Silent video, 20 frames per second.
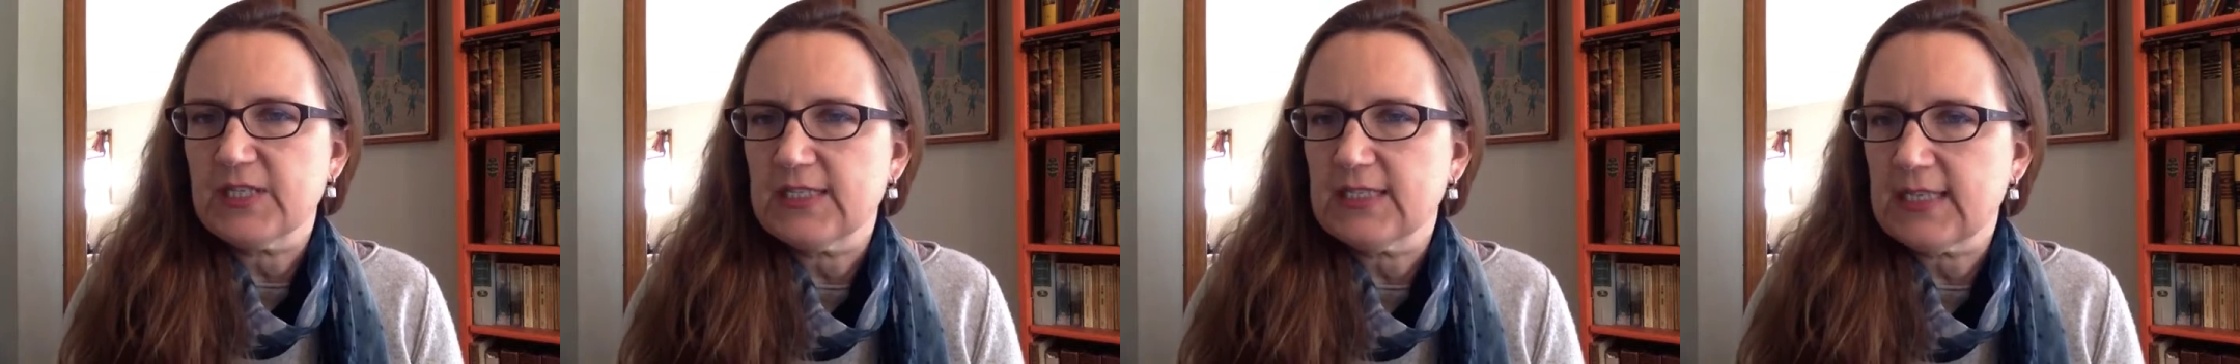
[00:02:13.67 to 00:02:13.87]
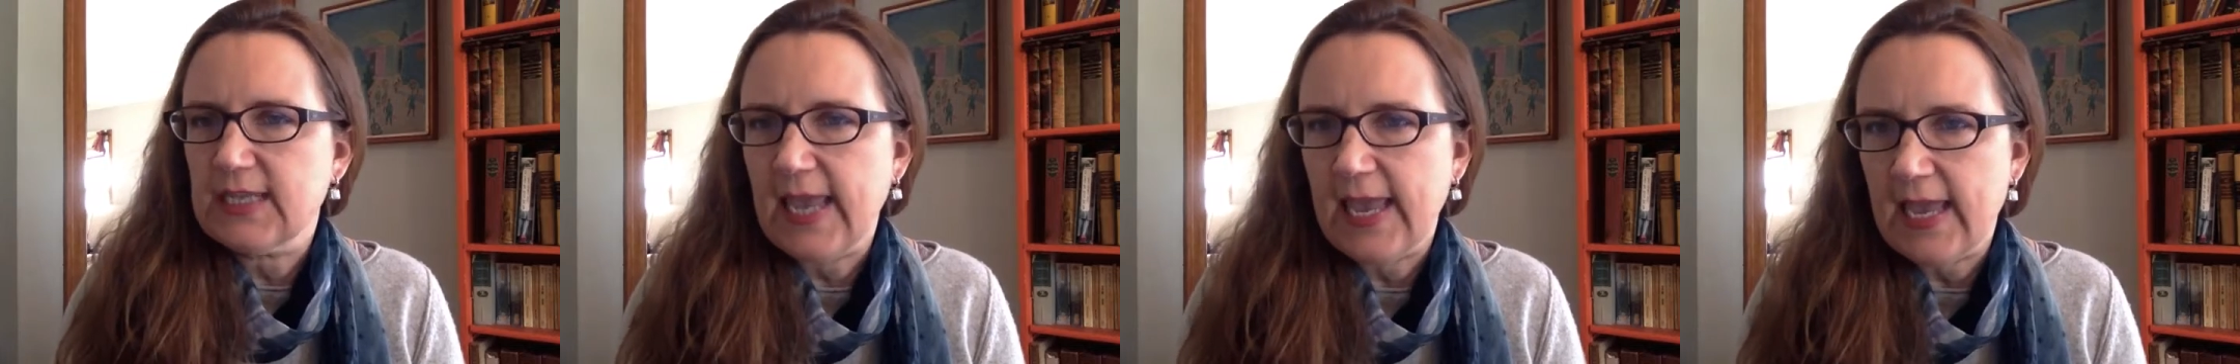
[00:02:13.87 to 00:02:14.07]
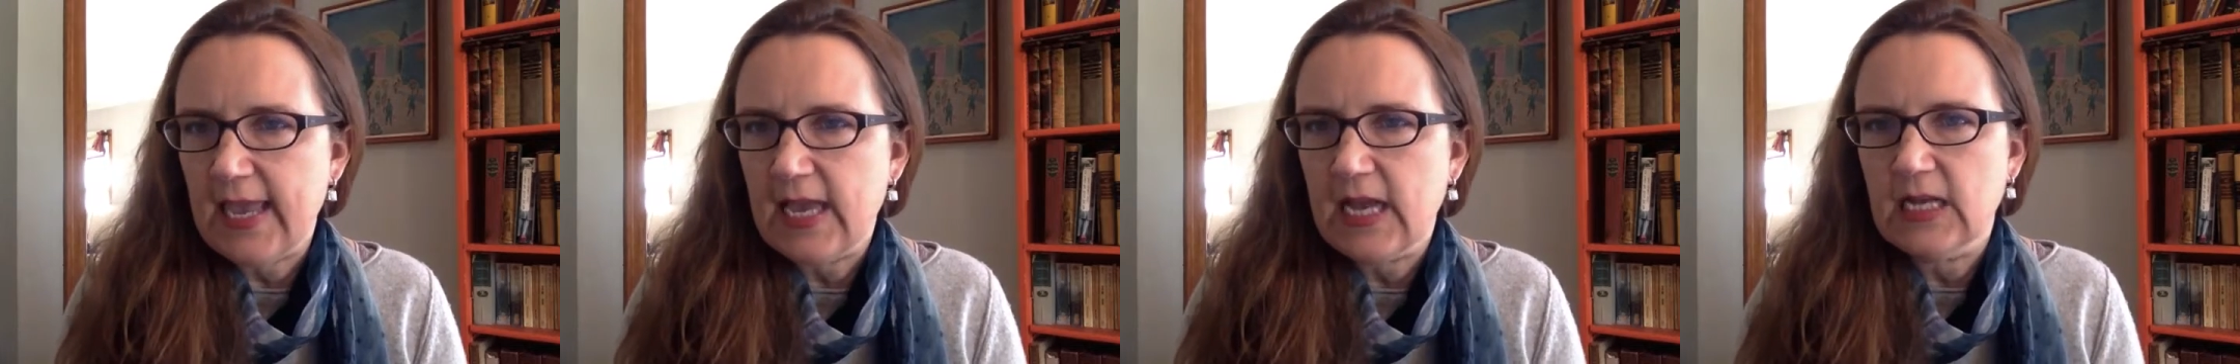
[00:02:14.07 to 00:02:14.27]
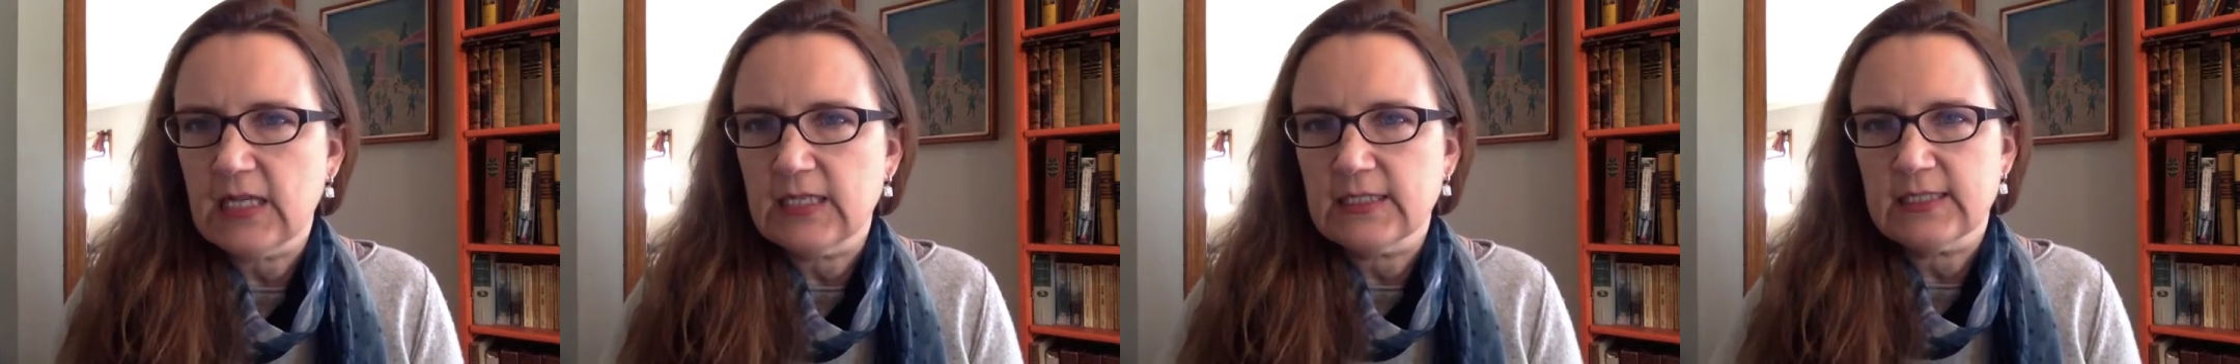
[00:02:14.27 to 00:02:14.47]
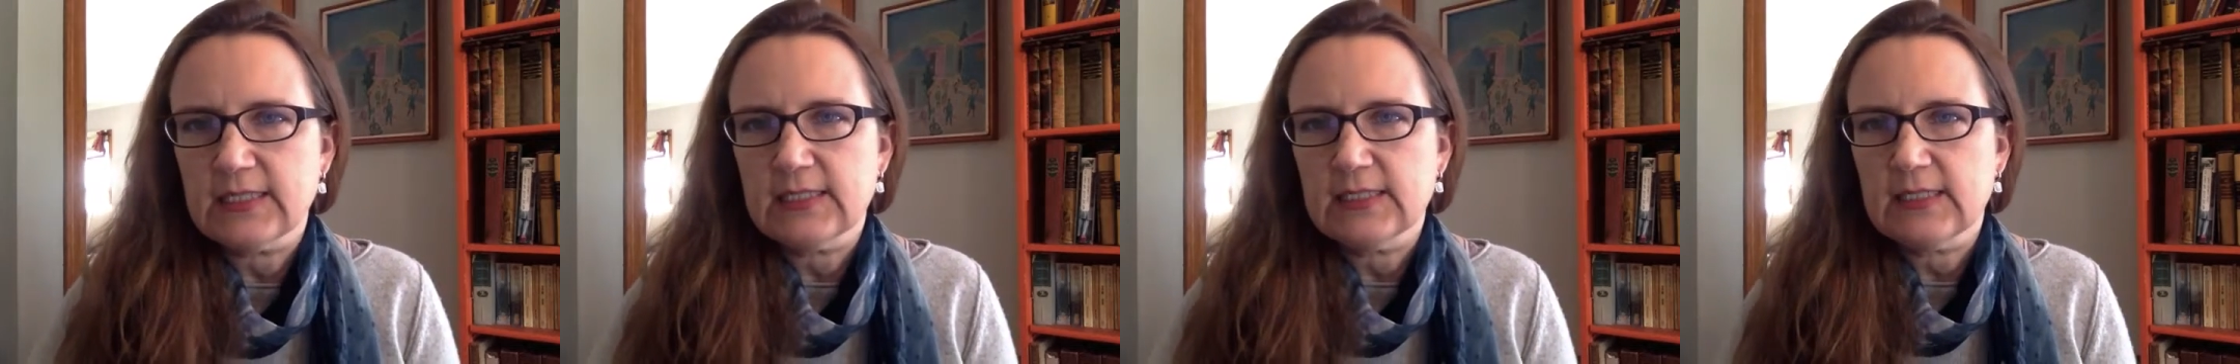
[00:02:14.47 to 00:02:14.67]

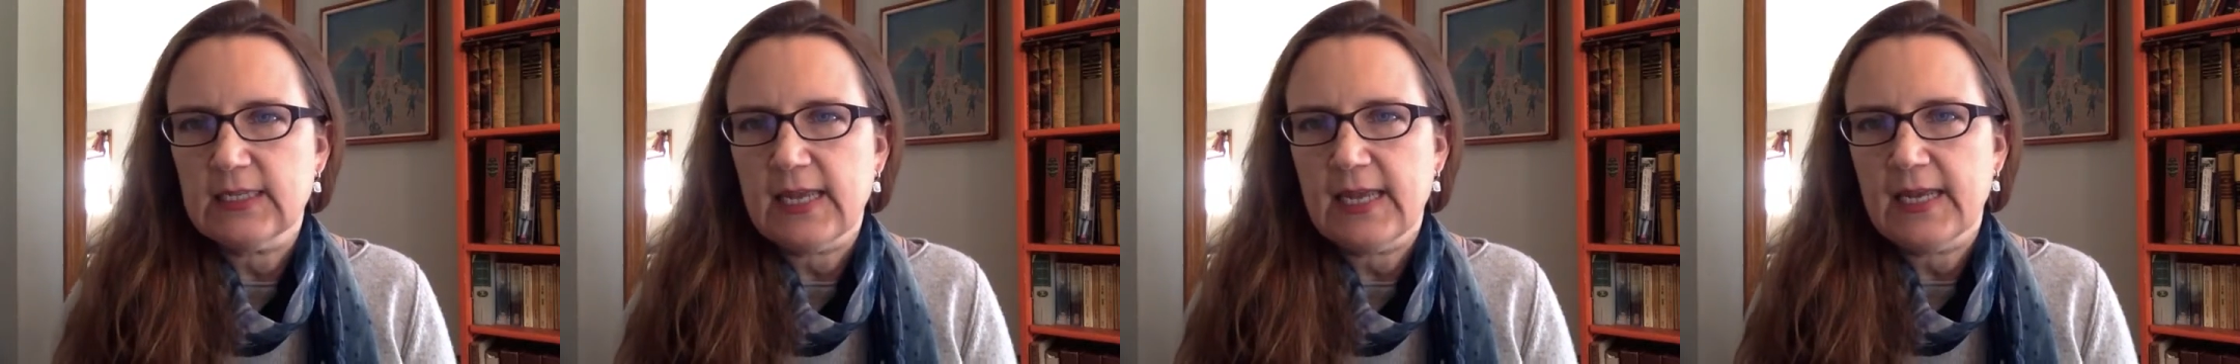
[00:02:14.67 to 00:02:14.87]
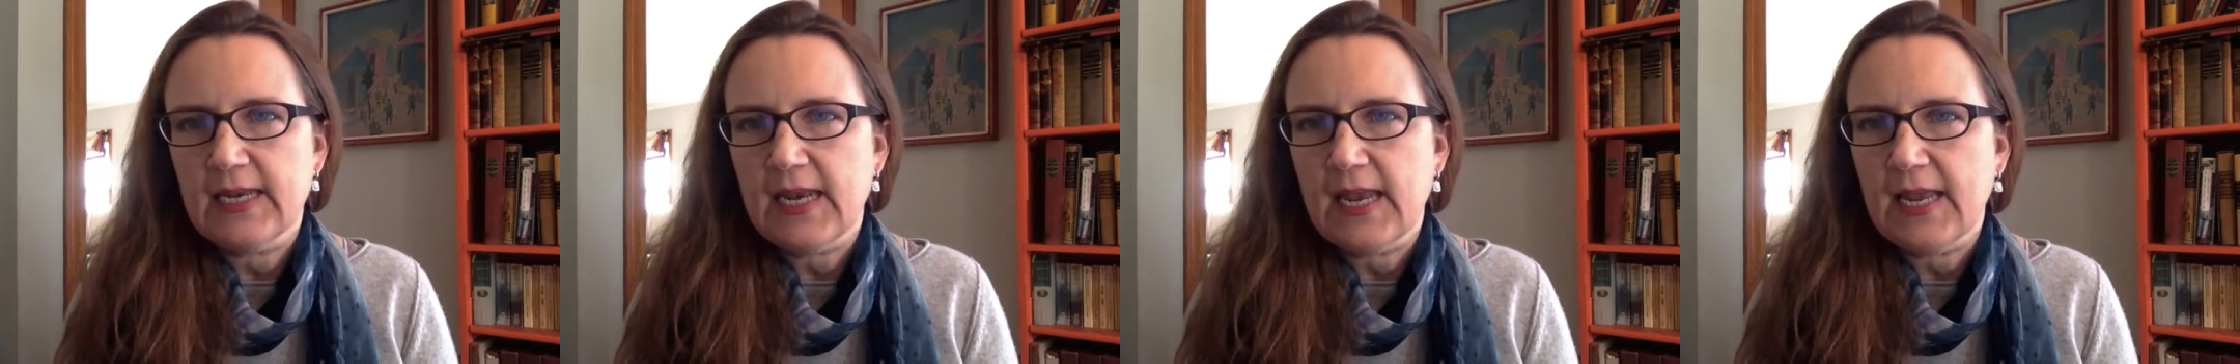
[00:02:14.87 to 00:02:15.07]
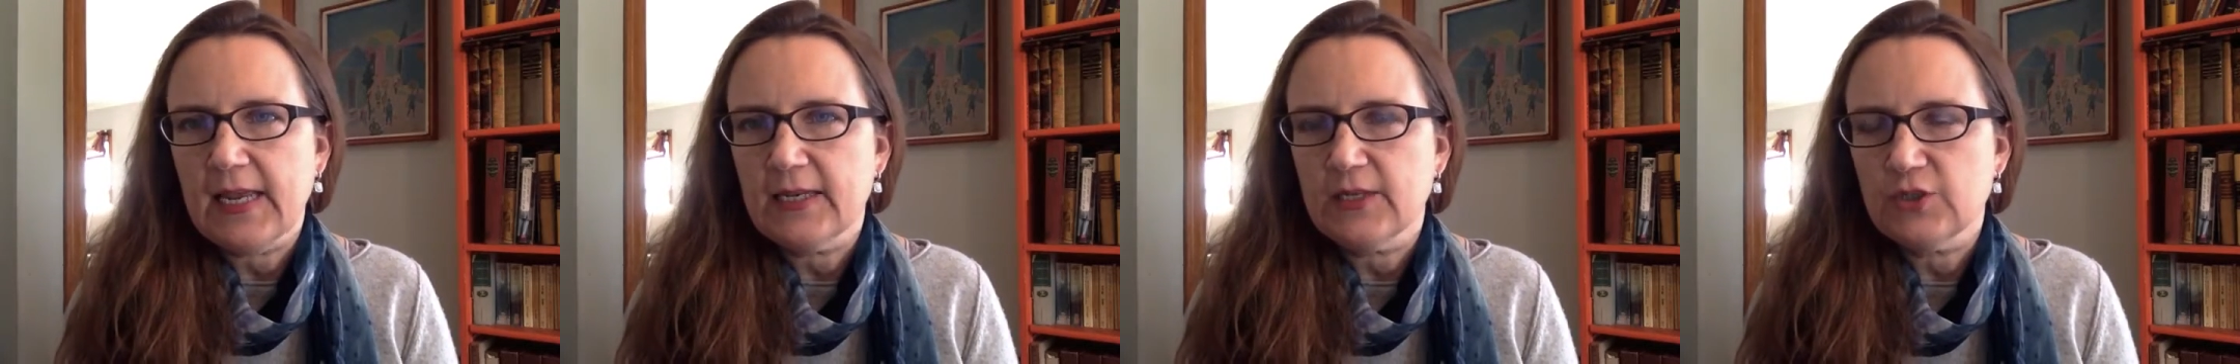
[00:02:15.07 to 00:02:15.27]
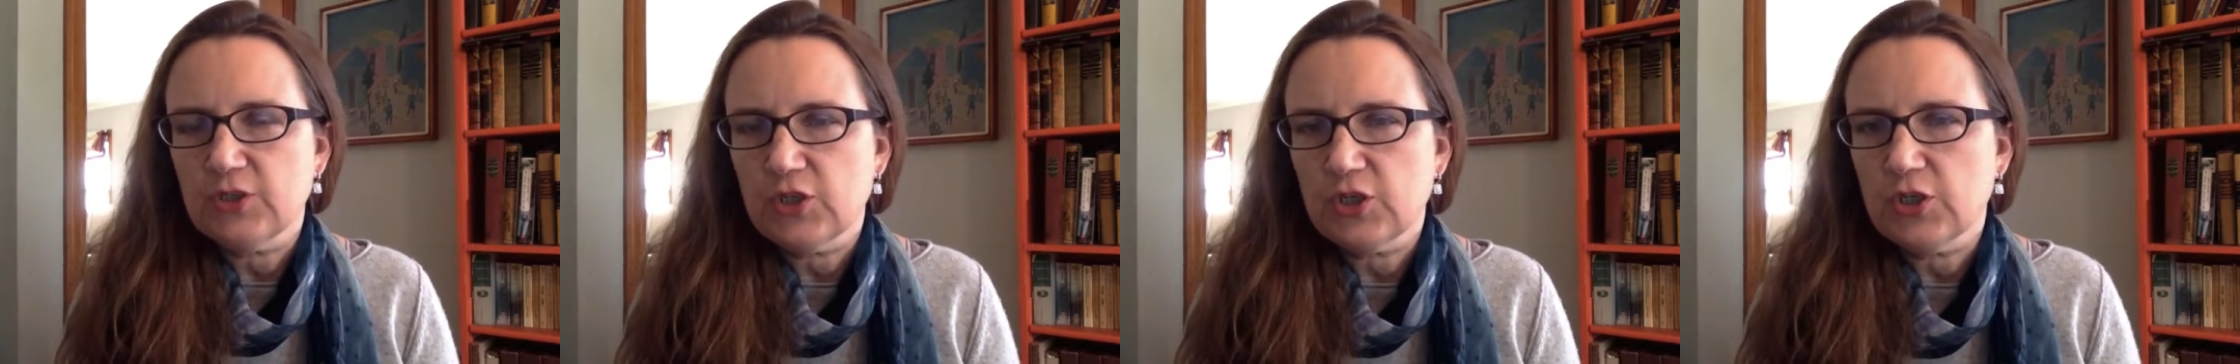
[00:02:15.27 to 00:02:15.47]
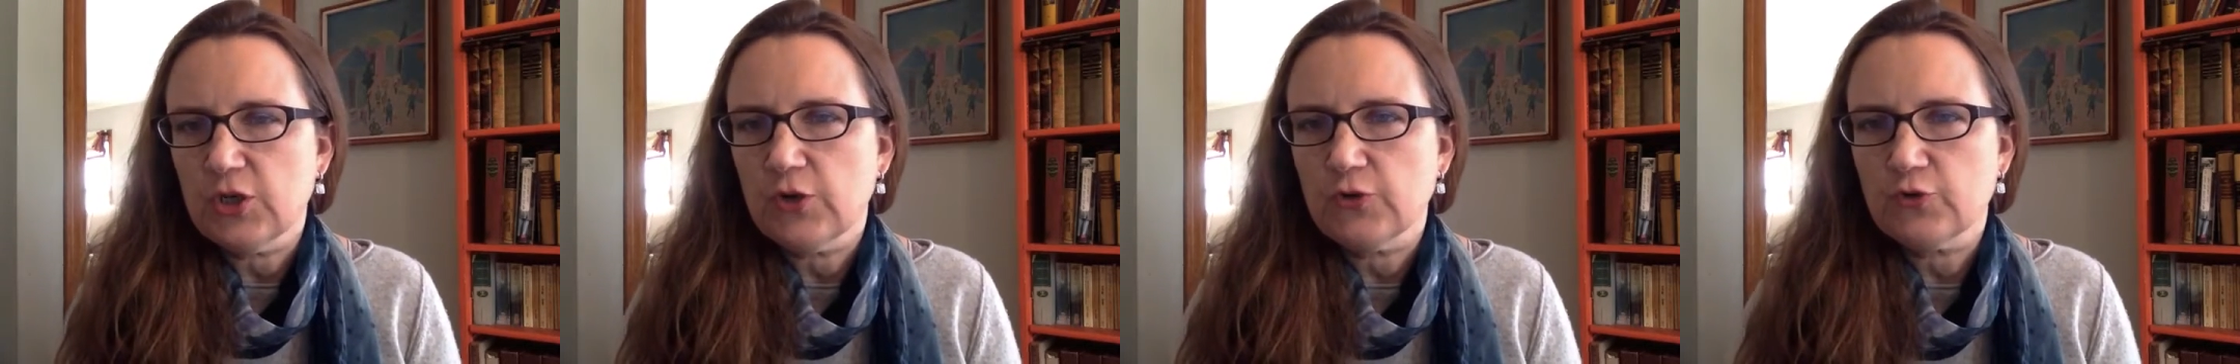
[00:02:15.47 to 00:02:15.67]
scales and
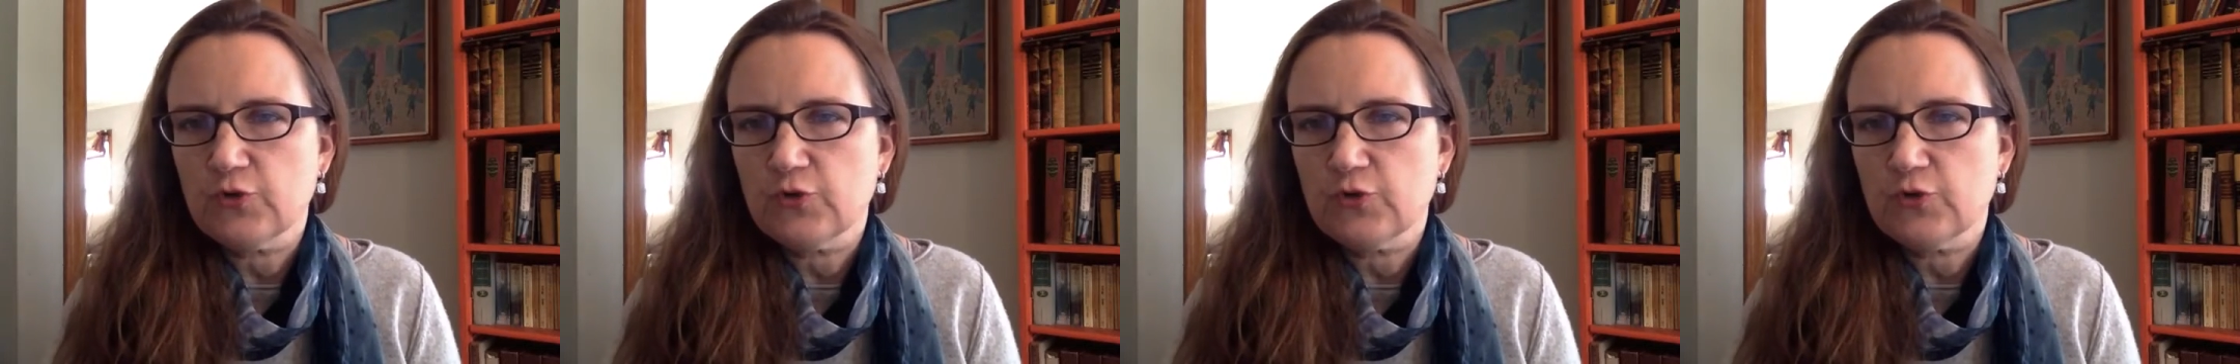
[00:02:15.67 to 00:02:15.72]
you know,